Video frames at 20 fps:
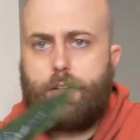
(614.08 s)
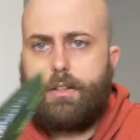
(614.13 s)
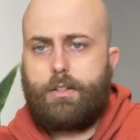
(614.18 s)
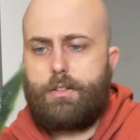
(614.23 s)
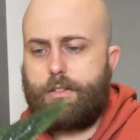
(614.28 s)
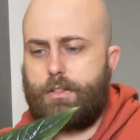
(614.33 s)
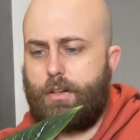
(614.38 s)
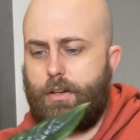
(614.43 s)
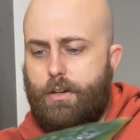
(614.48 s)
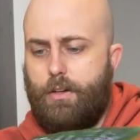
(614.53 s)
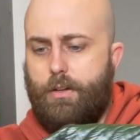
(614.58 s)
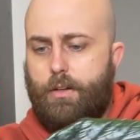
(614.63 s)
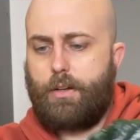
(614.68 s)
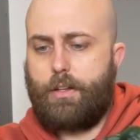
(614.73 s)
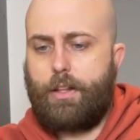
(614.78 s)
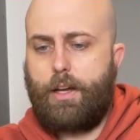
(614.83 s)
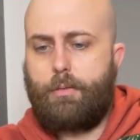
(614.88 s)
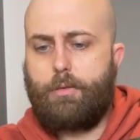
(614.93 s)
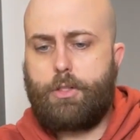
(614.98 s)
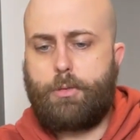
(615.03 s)
So
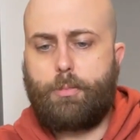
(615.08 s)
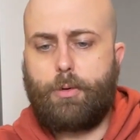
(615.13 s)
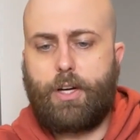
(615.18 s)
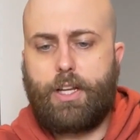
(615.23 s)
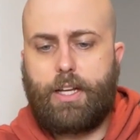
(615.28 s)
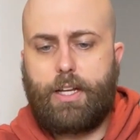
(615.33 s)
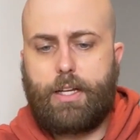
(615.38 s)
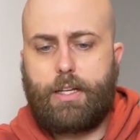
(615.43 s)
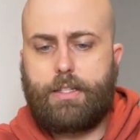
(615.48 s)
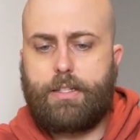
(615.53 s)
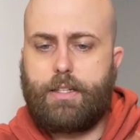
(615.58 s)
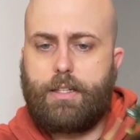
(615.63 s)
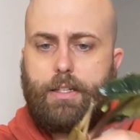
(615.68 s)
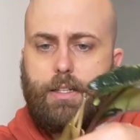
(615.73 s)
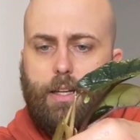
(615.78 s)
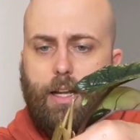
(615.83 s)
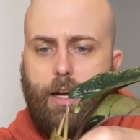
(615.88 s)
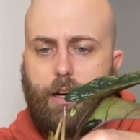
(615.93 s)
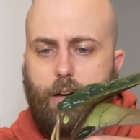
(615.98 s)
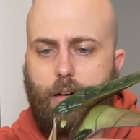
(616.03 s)
that was pretty easy.
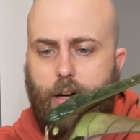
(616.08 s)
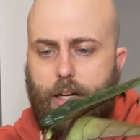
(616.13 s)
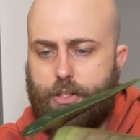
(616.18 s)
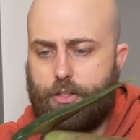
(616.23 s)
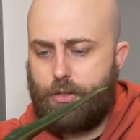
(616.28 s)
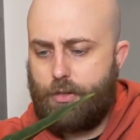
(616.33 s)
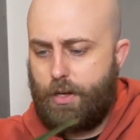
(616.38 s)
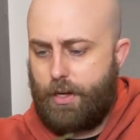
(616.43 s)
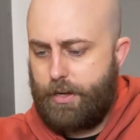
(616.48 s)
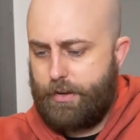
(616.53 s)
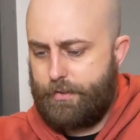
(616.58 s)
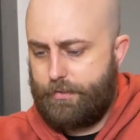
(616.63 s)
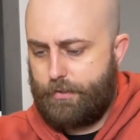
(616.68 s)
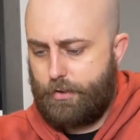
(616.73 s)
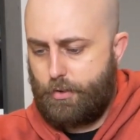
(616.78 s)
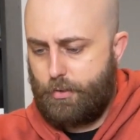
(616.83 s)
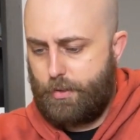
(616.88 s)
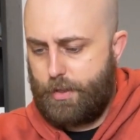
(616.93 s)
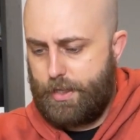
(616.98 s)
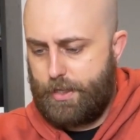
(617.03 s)
Now I do have
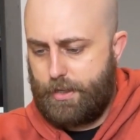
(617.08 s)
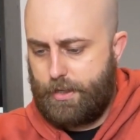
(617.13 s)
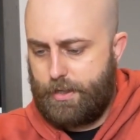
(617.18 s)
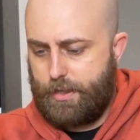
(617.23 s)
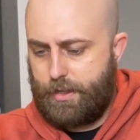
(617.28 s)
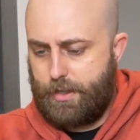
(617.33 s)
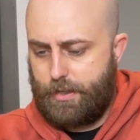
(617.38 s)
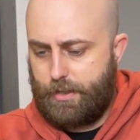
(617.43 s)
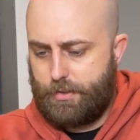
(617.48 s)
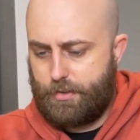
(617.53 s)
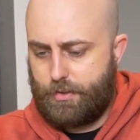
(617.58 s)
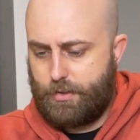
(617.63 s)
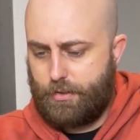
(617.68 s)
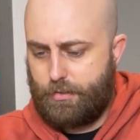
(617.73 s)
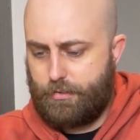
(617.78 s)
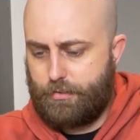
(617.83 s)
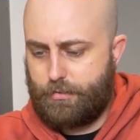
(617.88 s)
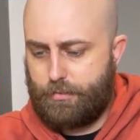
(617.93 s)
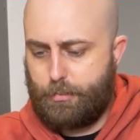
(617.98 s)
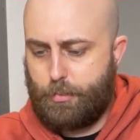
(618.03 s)
quite a sort
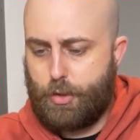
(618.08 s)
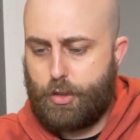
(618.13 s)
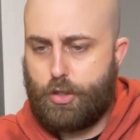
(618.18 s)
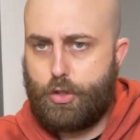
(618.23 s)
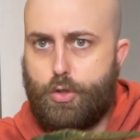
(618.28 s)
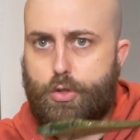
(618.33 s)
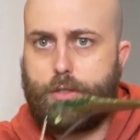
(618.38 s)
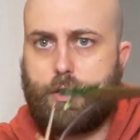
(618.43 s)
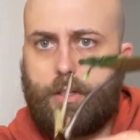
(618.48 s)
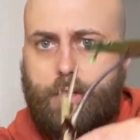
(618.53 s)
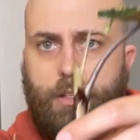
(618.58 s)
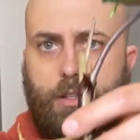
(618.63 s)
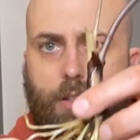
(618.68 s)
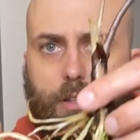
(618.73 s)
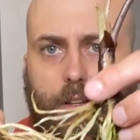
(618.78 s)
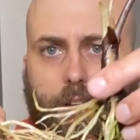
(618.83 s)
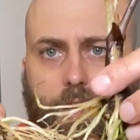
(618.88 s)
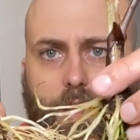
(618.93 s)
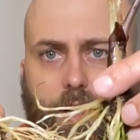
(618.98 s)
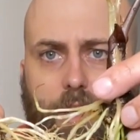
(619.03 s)
of Medusa
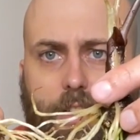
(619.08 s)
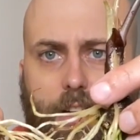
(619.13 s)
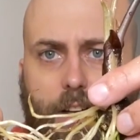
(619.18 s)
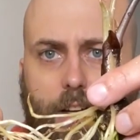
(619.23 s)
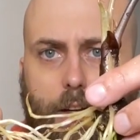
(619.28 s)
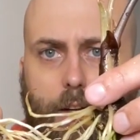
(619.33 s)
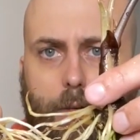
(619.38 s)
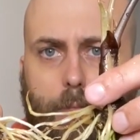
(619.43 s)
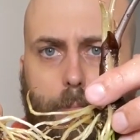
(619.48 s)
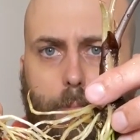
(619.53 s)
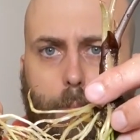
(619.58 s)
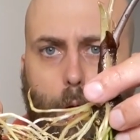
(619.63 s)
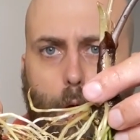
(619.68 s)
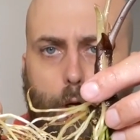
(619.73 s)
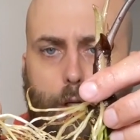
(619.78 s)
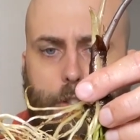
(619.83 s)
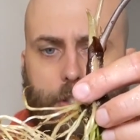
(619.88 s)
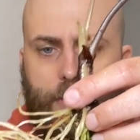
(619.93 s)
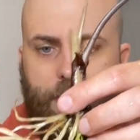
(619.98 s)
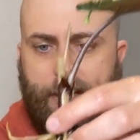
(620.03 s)

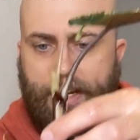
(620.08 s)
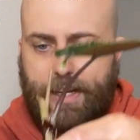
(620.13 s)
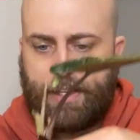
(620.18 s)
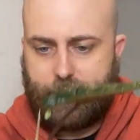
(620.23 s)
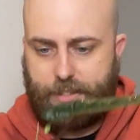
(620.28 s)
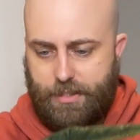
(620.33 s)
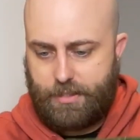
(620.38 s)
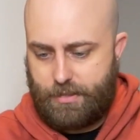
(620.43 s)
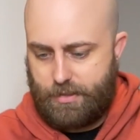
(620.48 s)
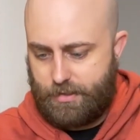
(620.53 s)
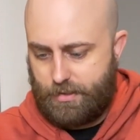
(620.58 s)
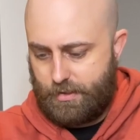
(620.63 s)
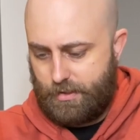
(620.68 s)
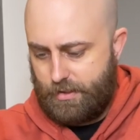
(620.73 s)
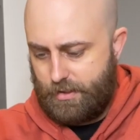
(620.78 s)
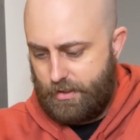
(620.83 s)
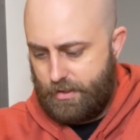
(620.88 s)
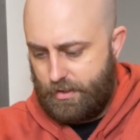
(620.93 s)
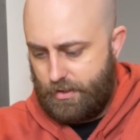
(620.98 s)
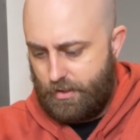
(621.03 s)
bird's nest
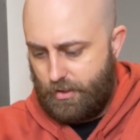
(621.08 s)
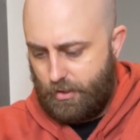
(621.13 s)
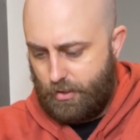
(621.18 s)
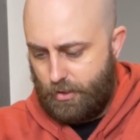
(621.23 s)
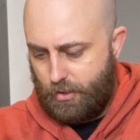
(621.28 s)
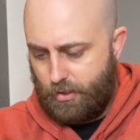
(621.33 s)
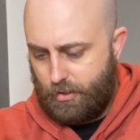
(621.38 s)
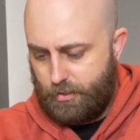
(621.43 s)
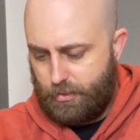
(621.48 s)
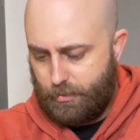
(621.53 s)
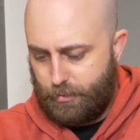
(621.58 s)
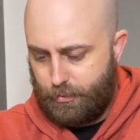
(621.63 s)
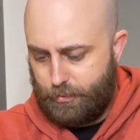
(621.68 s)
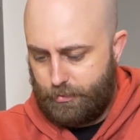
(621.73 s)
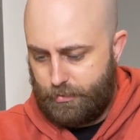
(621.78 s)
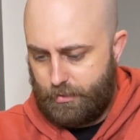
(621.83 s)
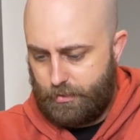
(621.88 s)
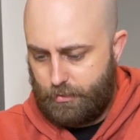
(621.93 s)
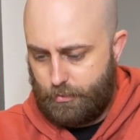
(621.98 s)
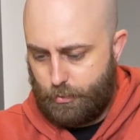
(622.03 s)

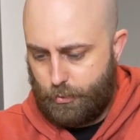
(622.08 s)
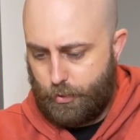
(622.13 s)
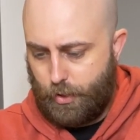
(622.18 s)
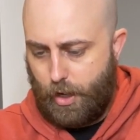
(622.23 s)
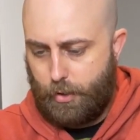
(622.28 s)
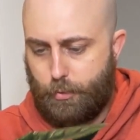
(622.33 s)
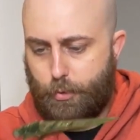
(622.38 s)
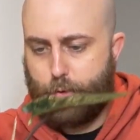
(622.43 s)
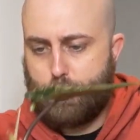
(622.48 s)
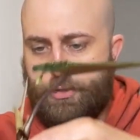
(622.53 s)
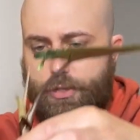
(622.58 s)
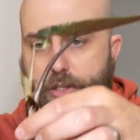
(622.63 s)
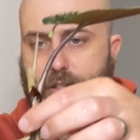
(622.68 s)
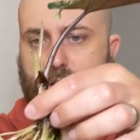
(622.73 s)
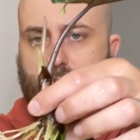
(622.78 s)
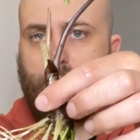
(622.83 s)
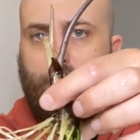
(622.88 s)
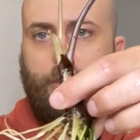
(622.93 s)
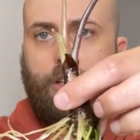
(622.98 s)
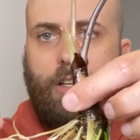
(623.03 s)
of a root
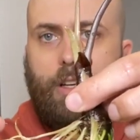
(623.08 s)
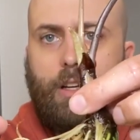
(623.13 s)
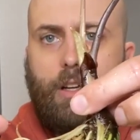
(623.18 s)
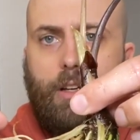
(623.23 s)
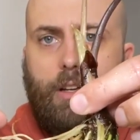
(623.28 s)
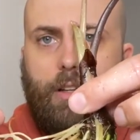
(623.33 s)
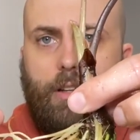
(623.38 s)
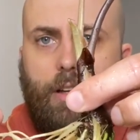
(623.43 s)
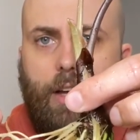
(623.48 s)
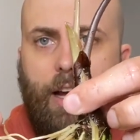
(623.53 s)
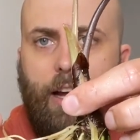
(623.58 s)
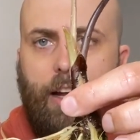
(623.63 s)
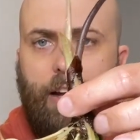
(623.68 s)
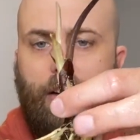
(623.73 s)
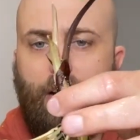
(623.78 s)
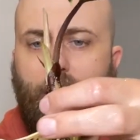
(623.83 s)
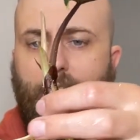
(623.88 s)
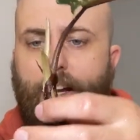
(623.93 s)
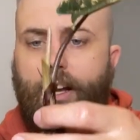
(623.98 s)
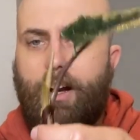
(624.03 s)
system here,
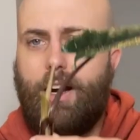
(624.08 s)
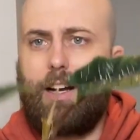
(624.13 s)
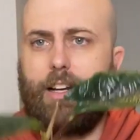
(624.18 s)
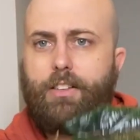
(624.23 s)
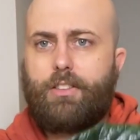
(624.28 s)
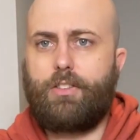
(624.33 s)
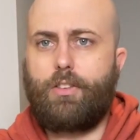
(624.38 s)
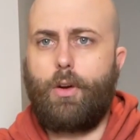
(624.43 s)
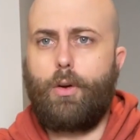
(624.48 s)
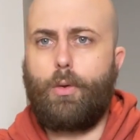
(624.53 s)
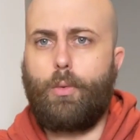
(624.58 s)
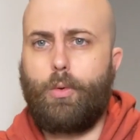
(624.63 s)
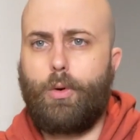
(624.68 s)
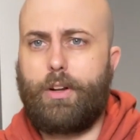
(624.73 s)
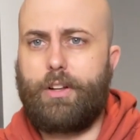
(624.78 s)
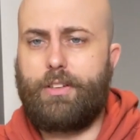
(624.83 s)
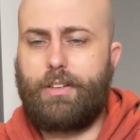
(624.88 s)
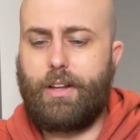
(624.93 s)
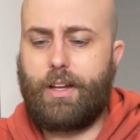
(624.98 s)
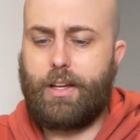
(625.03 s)
and I kind of don't want
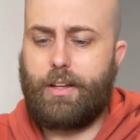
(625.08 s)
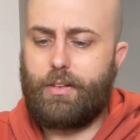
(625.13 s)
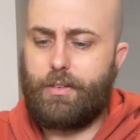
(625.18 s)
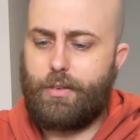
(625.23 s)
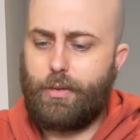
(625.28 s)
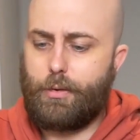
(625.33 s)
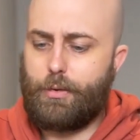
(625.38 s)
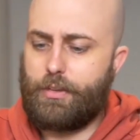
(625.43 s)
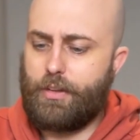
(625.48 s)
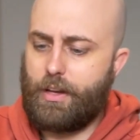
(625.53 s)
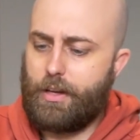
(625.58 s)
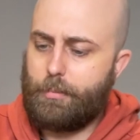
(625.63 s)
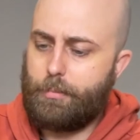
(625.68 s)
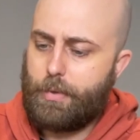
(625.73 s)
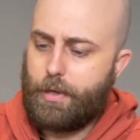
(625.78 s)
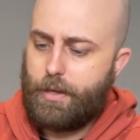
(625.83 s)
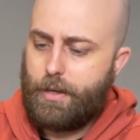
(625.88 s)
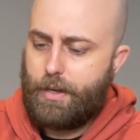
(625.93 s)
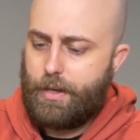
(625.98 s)
to dig in too deep